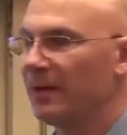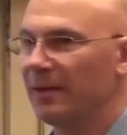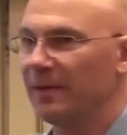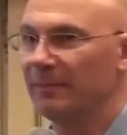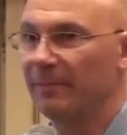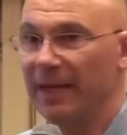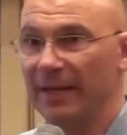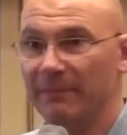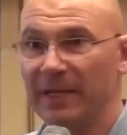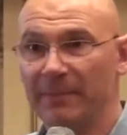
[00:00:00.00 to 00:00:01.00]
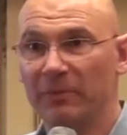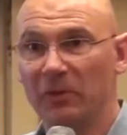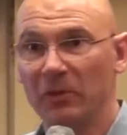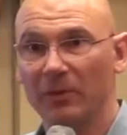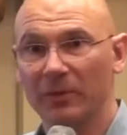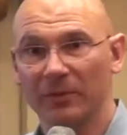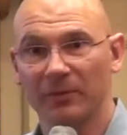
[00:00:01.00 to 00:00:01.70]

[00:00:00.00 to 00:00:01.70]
and people